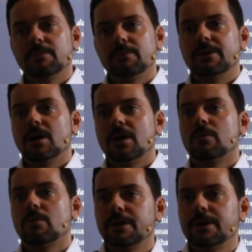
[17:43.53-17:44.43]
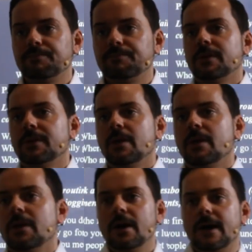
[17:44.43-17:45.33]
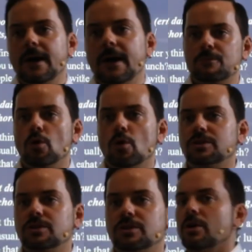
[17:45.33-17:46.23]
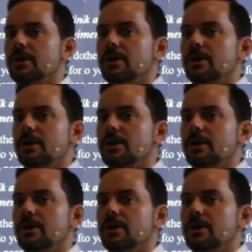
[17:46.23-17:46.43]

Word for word: awkward. Um, going to work.